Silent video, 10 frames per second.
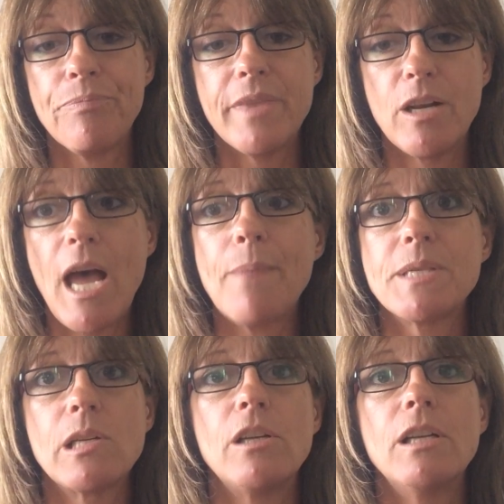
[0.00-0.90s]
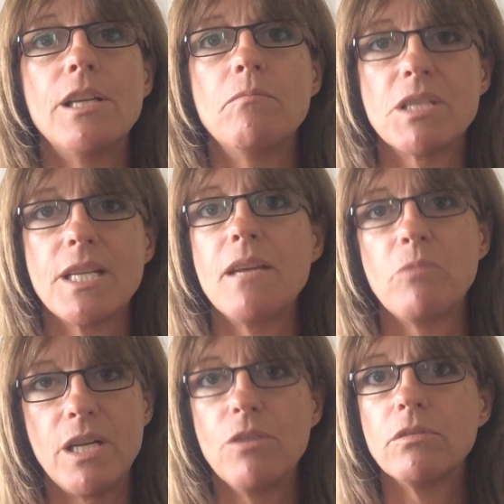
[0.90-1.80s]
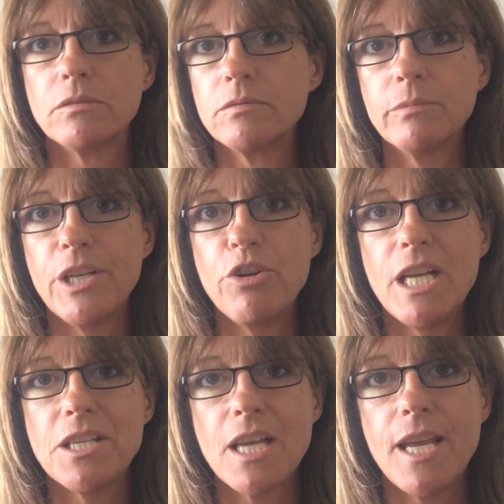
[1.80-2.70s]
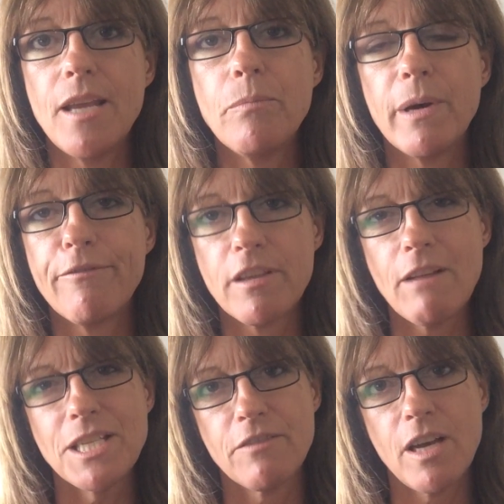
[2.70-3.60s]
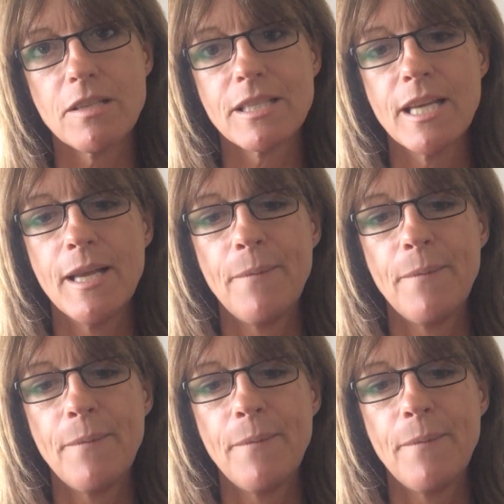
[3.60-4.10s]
then absolutely you must eat when you need to eat. But for the rest of us,